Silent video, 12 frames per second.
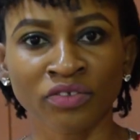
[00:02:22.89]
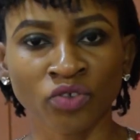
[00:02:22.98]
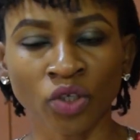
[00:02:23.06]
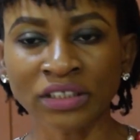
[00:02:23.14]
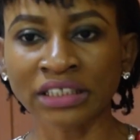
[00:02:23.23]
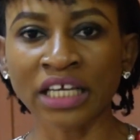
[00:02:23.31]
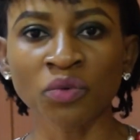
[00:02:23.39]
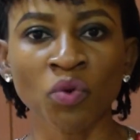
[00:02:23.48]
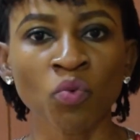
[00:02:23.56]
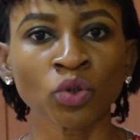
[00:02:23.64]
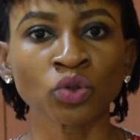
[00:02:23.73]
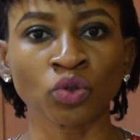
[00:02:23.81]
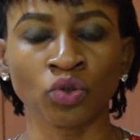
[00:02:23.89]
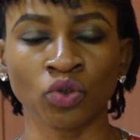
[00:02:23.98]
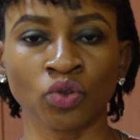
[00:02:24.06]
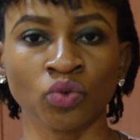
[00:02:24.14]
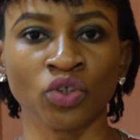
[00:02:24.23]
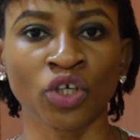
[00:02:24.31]
just saying we want to
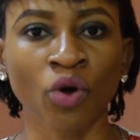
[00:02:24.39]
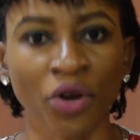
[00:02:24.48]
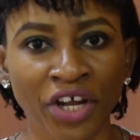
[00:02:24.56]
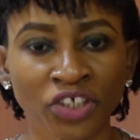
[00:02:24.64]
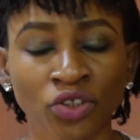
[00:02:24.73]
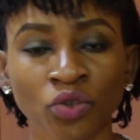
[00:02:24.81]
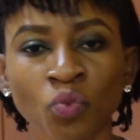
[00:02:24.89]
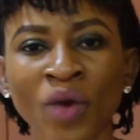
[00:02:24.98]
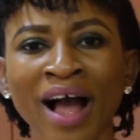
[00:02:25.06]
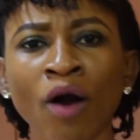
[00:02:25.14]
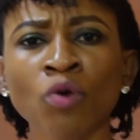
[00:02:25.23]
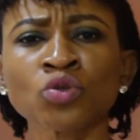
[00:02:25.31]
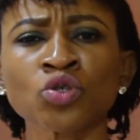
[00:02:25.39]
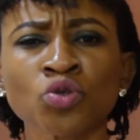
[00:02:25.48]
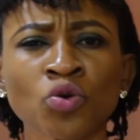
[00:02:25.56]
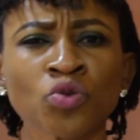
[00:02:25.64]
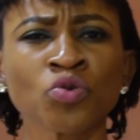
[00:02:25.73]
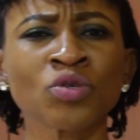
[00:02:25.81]
just do the connection, we are
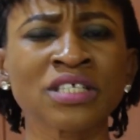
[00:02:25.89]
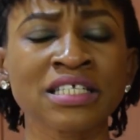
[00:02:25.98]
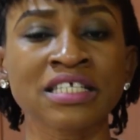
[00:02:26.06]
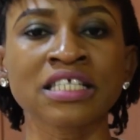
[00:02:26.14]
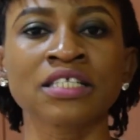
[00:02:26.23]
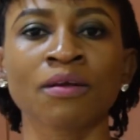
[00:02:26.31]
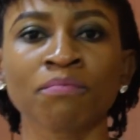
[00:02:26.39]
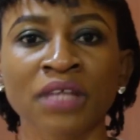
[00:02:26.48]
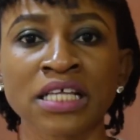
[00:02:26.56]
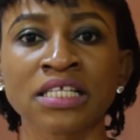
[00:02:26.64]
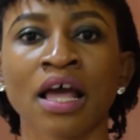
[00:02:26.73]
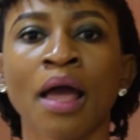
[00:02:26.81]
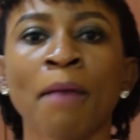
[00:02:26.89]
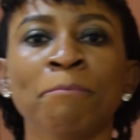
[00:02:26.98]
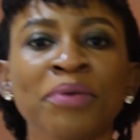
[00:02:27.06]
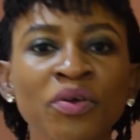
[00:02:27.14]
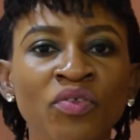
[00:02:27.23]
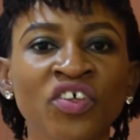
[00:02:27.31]
also noticing some things,
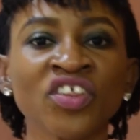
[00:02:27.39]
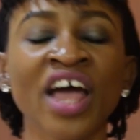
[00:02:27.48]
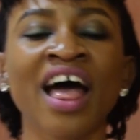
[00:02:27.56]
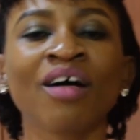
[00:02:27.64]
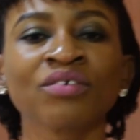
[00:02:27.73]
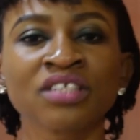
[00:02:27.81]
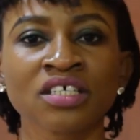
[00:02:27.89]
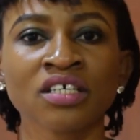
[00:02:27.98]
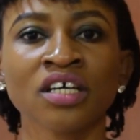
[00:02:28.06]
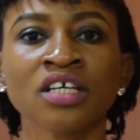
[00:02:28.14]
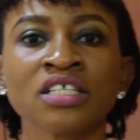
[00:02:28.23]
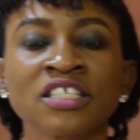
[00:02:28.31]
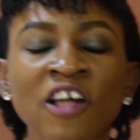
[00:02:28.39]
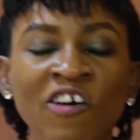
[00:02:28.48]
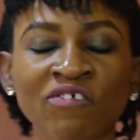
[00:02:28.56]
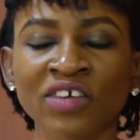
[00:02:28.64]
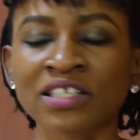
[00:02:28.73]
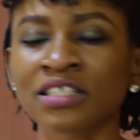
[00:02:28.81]
building healthy
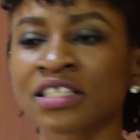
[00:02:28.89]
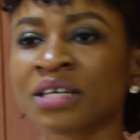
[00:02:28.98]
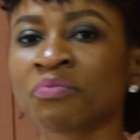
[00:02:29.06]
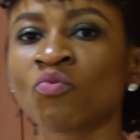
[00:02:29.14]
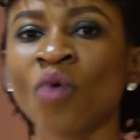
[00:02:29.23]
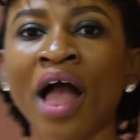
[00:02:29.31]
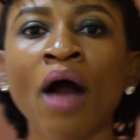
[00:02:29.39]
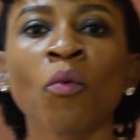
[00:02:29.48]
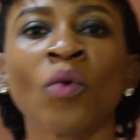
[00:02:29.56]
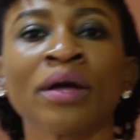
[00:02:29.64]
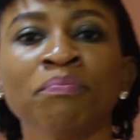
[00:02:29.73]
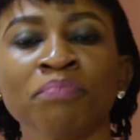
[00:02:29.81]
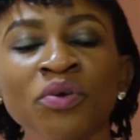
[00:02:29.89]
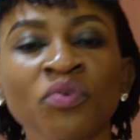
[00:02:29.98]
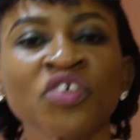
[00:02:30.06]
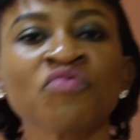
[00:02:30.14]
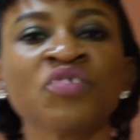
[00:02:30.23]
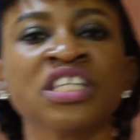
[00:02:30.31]
self-esteem, where we're
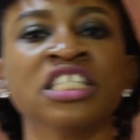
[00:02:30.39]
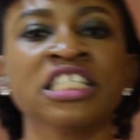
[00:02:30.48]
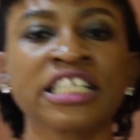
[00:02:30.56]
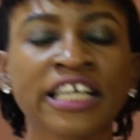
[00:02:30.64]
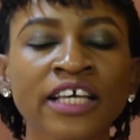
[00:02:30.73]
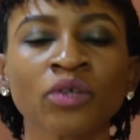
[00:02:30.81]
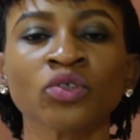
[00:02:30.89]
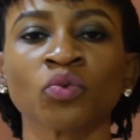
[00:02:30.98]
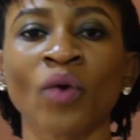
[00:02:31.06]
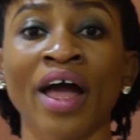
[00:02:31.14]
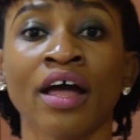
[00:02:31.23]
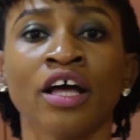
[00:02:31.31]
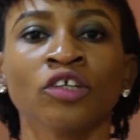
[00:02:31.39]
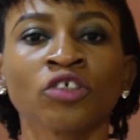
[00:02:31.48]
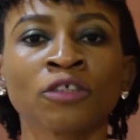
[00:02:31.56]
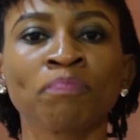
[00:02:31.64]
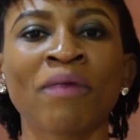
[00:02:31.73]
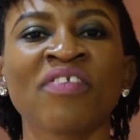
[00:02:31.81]
building reading skills, where
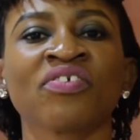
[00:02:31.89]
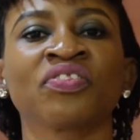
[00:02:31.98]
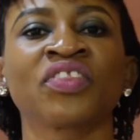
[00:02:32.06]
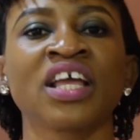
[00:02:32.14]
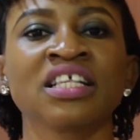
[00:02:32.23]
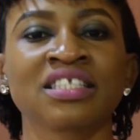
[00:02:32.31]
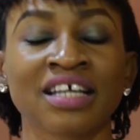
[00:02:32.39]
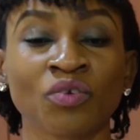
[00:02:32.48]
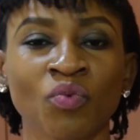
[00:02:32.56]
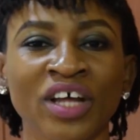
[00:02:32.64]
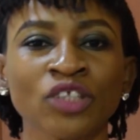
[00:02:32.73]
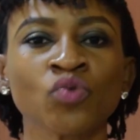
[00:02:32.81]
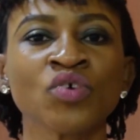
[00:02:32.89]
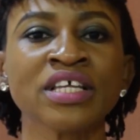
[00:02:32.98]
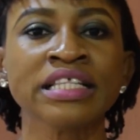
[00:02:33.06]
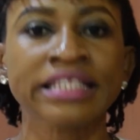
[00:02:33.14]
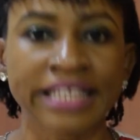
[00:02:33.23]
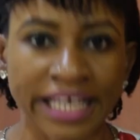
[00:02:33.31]
just by the things that we're
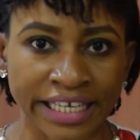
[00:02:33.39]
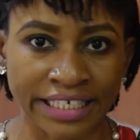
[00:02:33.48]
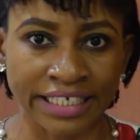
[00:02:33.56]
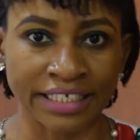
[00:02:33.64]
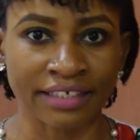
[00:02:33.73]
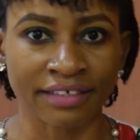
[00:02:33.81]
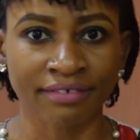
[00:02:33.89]
doing daily.